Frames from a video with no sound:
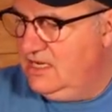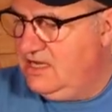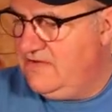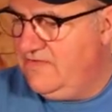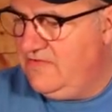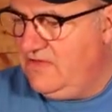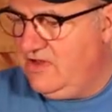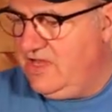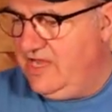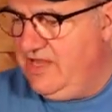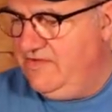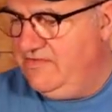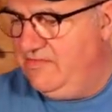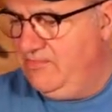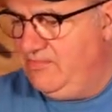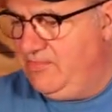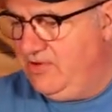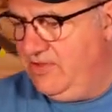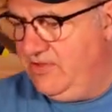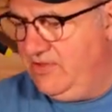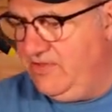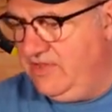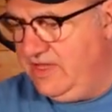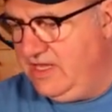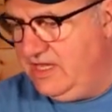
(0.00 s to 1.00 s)
I've not even
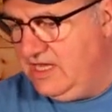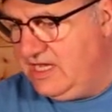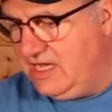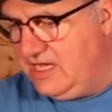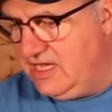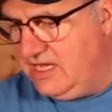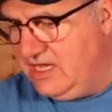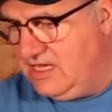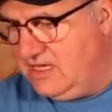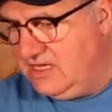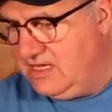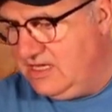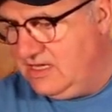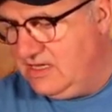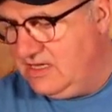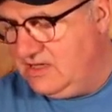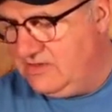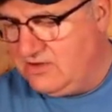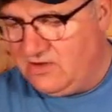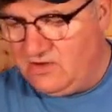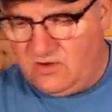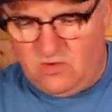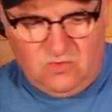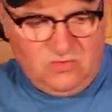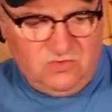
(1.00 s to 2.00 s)
put the uh,
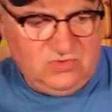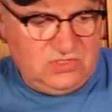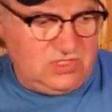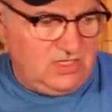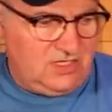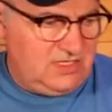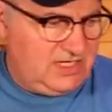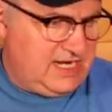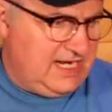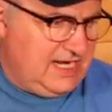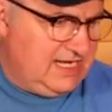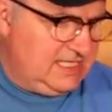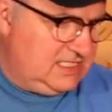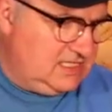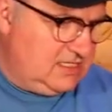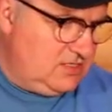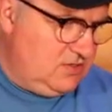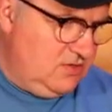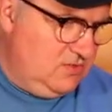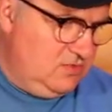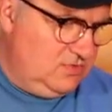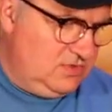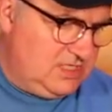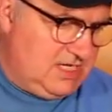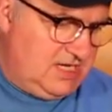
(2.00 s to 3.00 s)
the horns on, connected
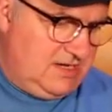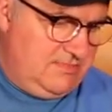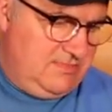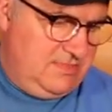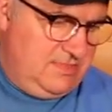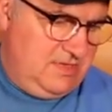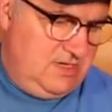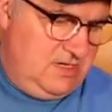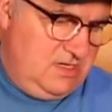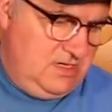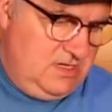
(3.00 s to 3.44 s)
the horns up.